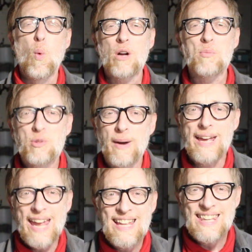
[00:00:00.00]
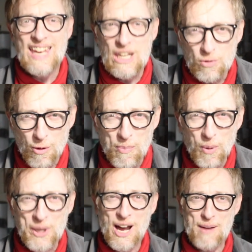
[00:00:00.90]
Welcome to my 8th annual
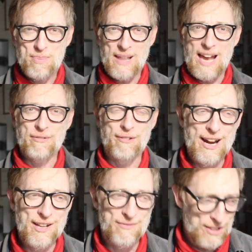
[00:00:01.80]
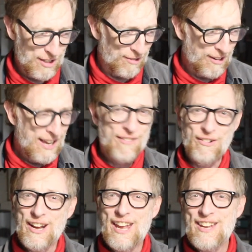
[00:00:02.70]
Boycott Black Friday video.
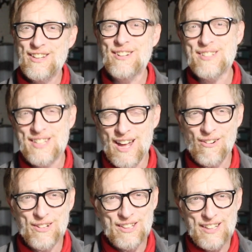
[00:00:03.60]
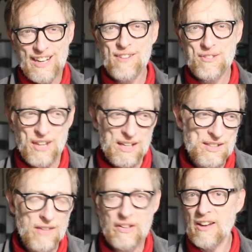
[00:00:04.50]
For 8 years now, on the day after
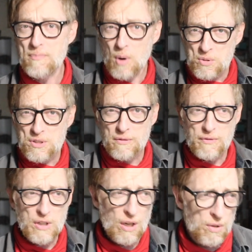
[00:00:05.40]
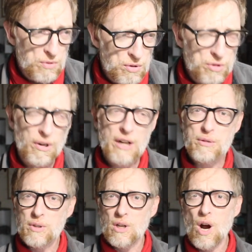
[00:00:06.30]
Thanksgiving, I've posted a video to try
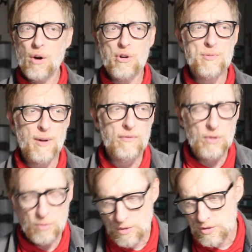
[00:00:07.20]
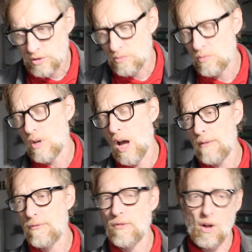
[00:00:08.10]
to encourage my viewers to
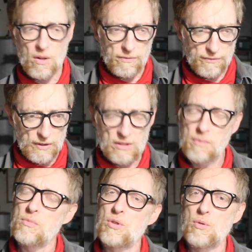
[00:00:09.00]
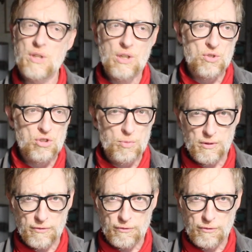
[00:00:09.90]
not fall victim to the
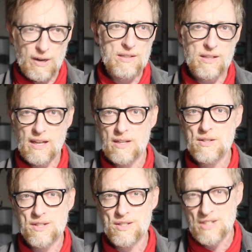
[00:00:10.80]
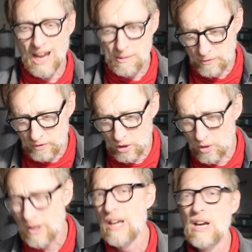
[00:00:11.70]
consumer frenzy that is this time of year.